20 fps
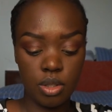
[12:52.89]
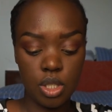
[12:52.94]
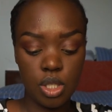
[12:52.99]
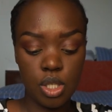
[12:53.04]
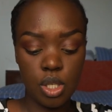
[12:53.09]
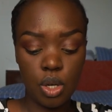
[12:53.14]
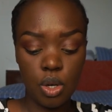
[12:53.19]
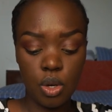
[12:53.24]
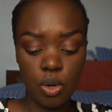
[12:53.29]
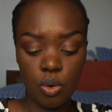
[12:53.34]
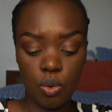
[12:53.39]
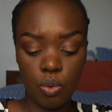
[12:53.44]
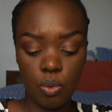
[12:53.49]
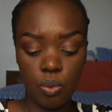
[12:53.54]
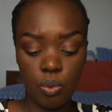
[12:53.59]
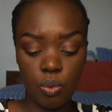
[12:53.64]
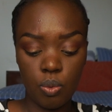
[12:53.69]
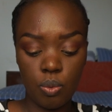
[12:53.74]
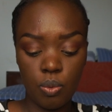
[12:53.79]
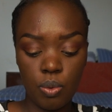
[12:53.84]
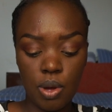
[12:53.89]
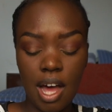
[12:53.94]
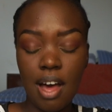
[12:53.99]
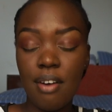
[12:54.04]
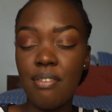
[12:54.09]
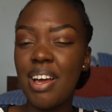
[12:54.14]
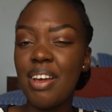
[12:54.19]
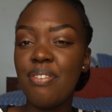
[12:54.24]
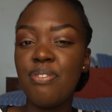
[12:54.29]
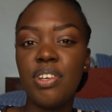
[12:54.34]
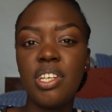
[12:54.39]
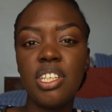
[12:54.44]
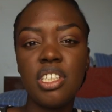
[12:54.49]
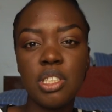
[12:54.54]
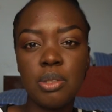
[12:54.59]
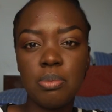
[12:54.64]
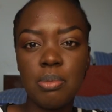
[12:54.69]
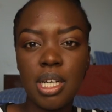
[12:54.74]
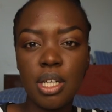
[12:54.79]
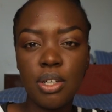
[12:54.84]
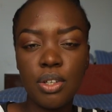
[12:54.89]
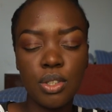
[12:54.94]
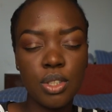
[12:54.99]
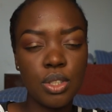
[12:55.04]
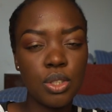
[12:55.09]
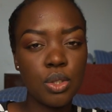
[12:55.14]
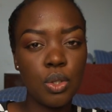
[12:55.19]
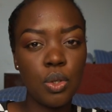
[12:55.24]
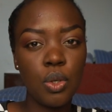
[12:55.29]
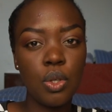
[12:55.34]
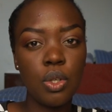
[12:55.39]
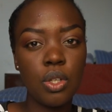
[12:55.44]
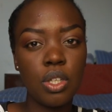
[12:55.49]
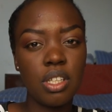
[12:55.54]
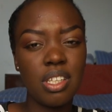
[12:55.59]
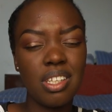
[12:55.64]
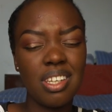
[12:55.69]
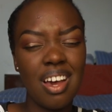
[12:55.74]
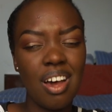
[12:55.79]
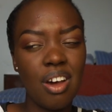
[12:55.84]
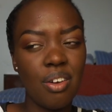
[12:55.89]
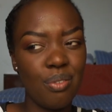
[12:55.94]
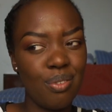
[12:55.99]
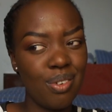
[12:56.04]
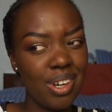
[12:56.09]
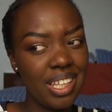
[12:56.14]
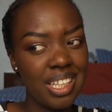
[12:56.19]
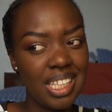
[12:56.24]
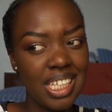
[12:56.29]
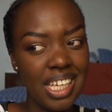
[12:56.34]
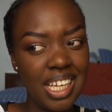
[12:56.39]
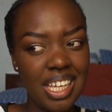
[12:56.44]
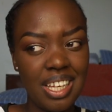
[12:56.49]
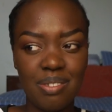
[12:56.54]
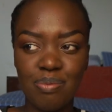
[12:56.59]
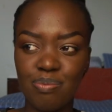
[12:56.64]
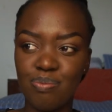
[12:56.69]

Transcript: So have I finished medical school? Not really.